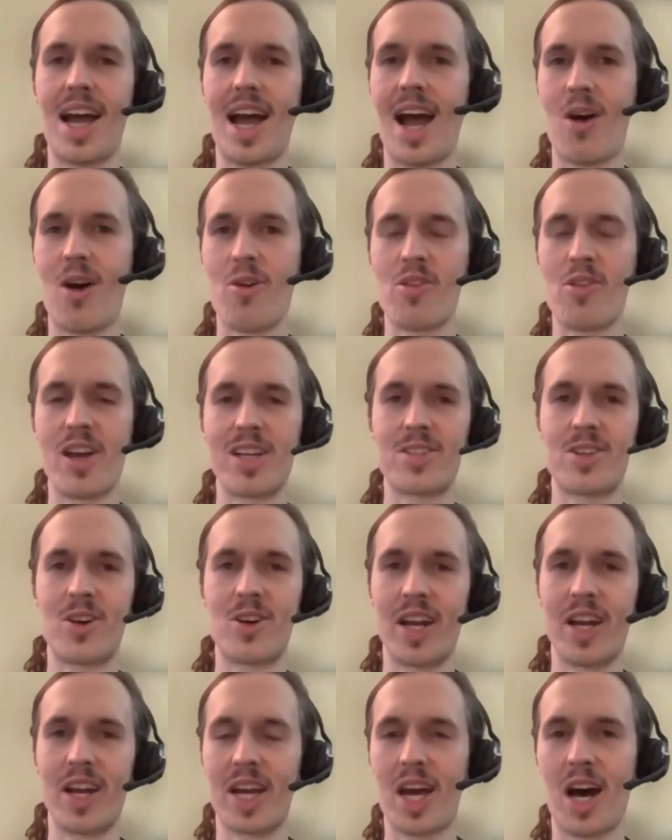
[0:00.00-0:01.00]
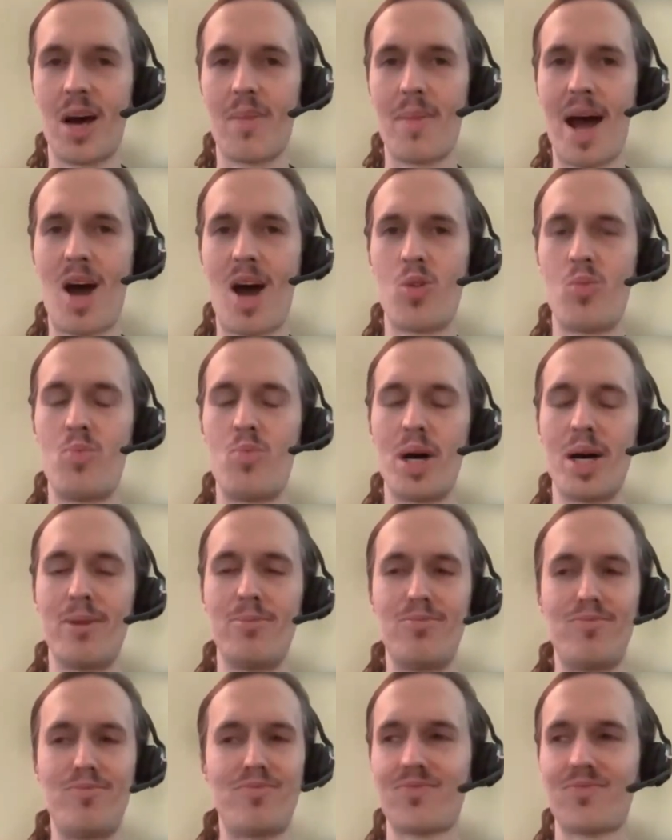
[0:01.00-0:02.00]
how things are going to come out,
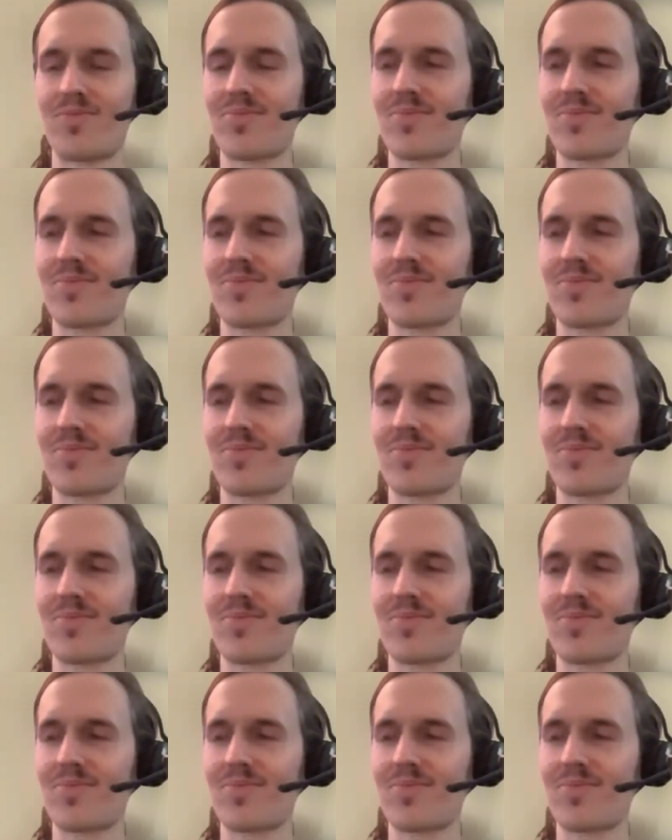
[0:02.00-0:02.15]
but